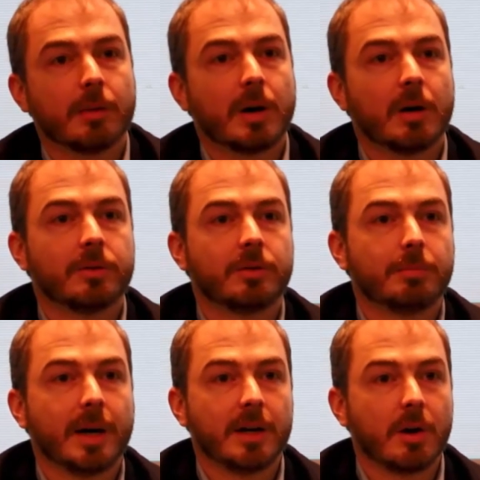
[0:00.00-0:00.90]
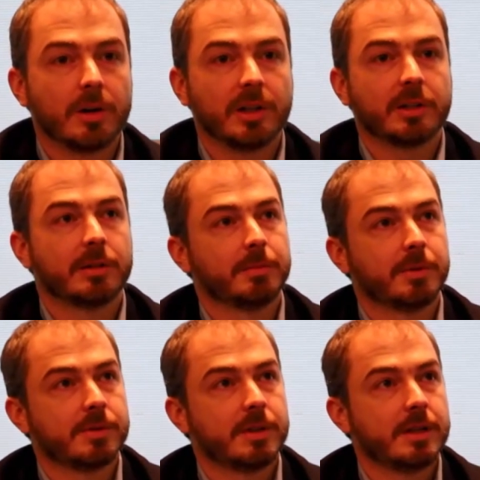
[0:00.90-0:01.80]
about bionic
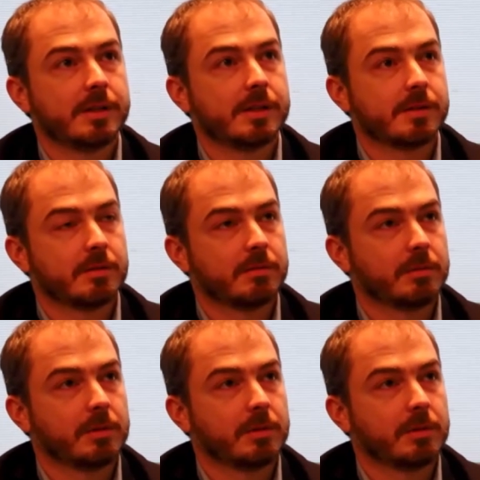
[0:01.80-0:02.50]
prosthesis,